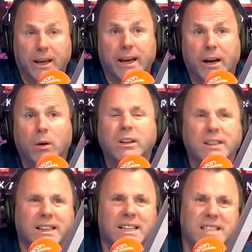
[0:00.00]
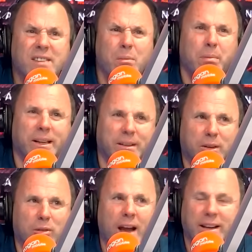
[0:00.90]
Yeah, he's never
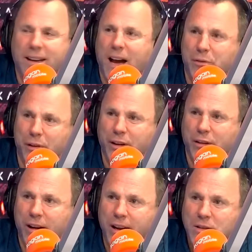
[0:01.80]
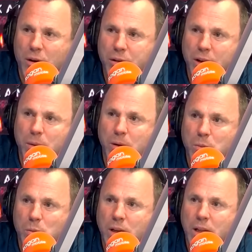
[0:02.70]
been great at covering the ground. So I think
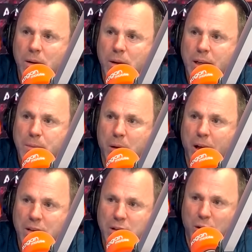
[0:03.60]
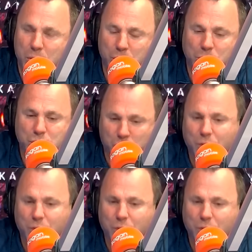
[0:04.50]
when these players go through